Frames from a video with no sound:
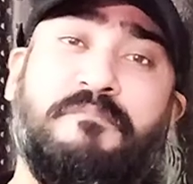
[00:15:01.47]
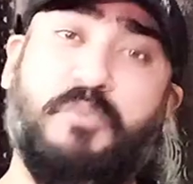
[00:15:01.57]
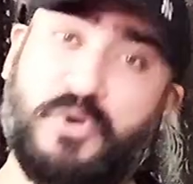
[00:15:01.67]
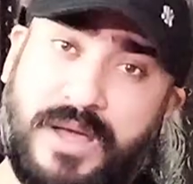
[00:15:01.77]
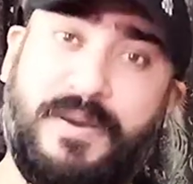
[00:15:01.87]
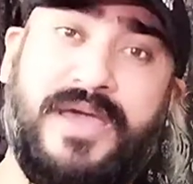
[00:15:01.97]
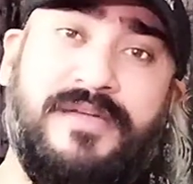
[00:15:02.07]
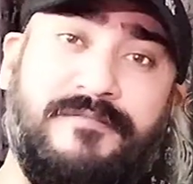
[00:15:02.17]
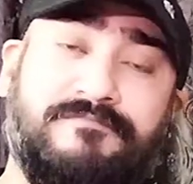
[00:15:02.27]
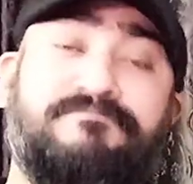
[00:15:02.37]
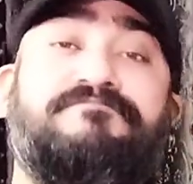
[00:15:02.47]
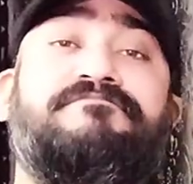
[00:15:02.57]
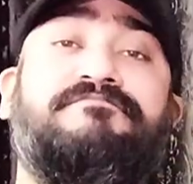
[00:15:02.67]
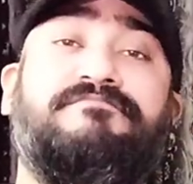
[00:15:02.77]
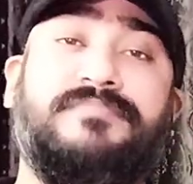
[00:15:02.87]
Munna Bhai,
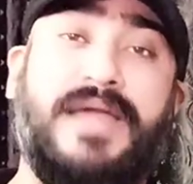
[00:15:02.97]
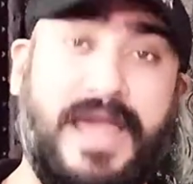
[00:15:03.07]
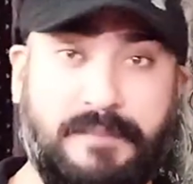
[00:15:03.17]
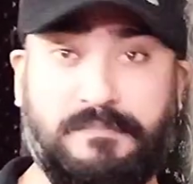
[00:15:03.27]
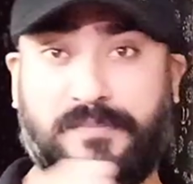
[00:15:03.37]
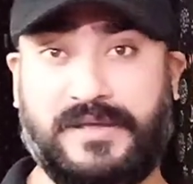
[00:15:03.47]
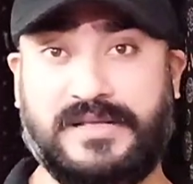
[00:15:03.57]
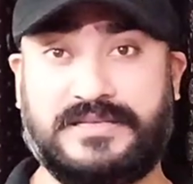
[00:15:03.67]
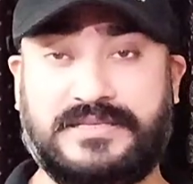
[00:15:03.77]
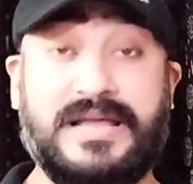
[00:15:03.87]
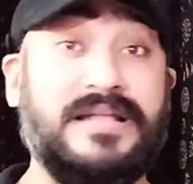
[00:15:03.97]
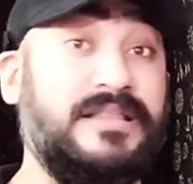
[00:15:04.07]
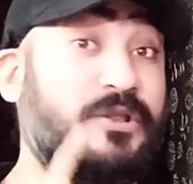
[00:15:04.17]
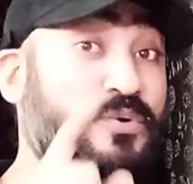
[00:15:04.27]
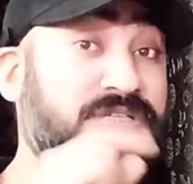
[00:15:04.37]
MBBS.
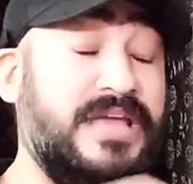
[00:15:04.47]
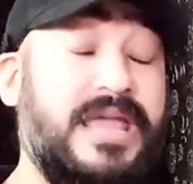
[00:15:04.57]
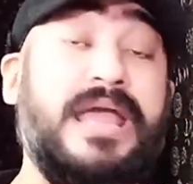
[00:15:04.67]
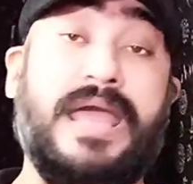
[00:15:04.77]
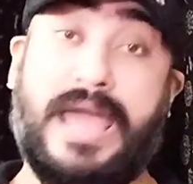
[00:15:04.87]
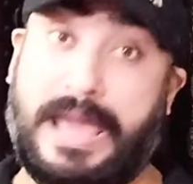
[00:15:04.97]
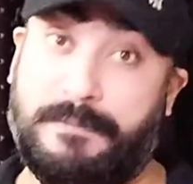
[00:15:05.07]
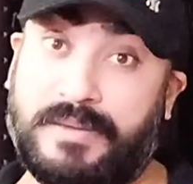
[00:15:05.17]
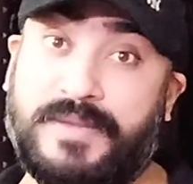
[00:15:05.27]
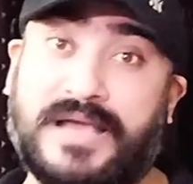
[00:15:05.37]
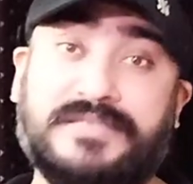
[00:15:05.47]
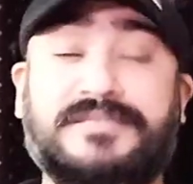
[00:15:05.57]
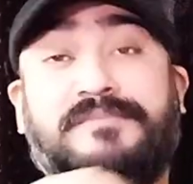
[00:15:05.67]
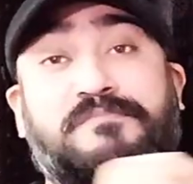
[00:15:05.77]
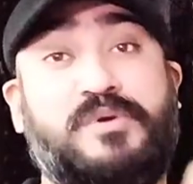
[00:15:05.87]
They don't say
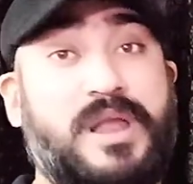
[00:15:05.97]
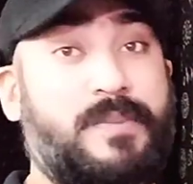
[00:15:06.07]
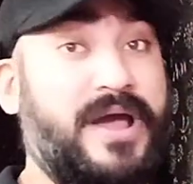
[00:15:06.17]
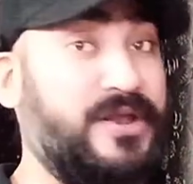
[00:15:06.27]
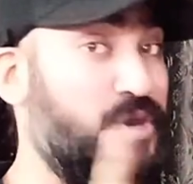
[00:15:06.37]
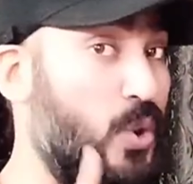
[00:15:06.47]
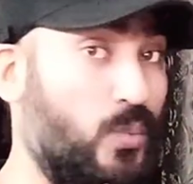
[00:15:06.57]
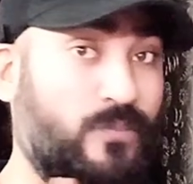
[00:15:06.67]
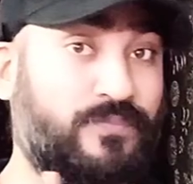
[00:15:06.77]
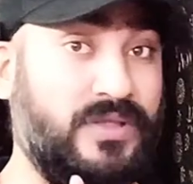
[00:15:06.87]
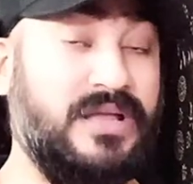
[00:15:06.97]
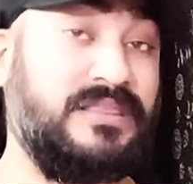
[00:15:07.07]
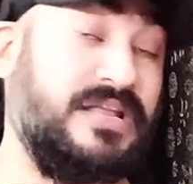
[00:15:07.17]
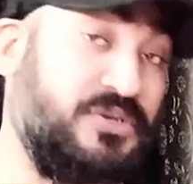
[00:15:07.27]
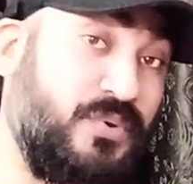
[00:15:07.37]
MBBS, Munna Bhai, no.
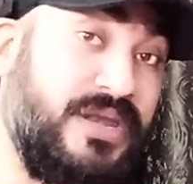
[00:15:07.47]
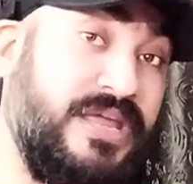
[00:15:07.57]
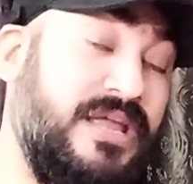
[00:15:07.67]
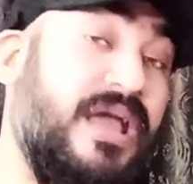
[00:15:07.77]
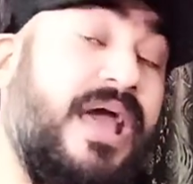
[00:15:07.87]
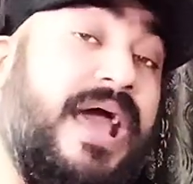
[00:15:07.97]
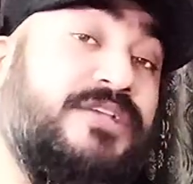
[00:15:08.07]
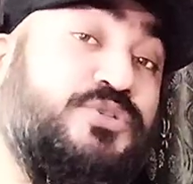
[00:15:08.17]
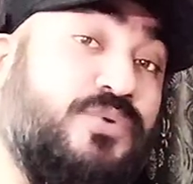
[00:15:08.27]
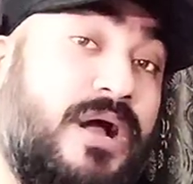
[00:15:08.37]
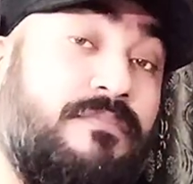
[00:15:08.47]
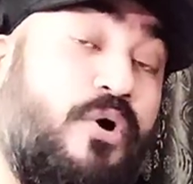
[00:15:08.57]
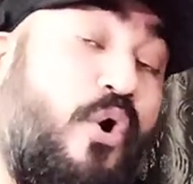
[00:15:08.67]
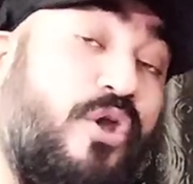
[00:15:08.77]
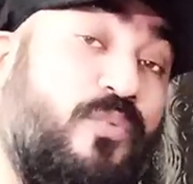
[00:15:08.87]
The degree has to come
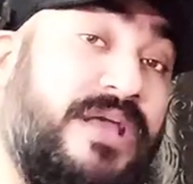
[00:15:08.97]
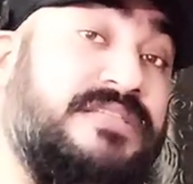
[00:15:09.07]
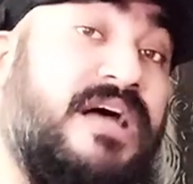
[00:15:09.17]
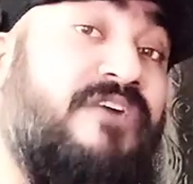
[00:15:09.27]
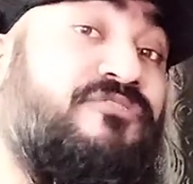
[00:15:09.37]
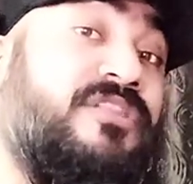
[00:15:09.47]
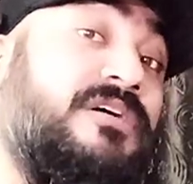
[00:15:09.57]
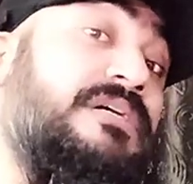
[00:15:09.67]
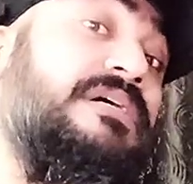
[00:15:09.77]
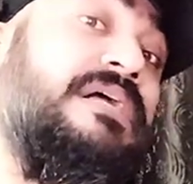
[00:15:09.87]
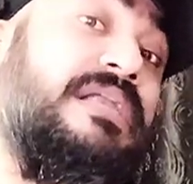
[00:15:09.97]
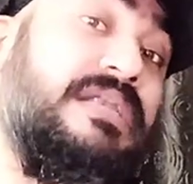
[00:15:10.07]
always after the